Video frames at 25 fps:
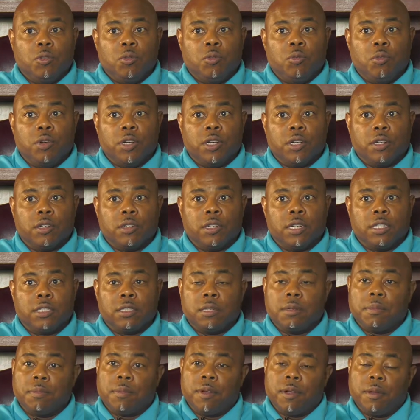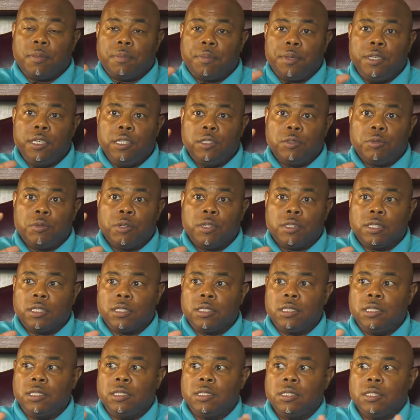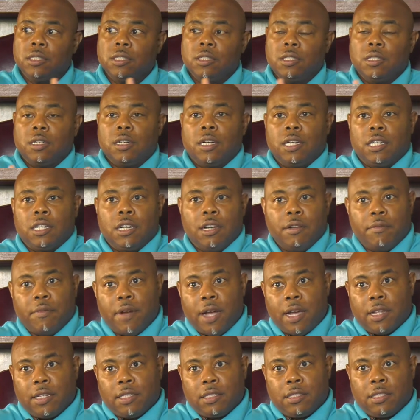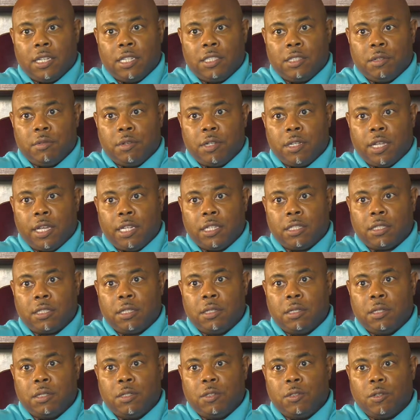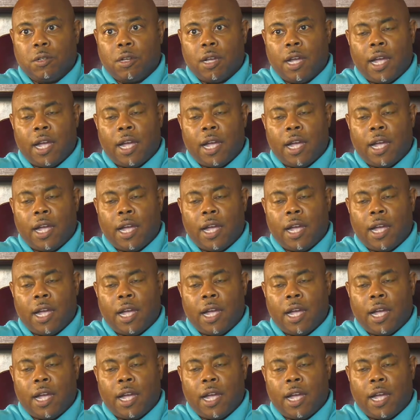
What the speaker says: where there's a piece where this is a gun violence as it relates to,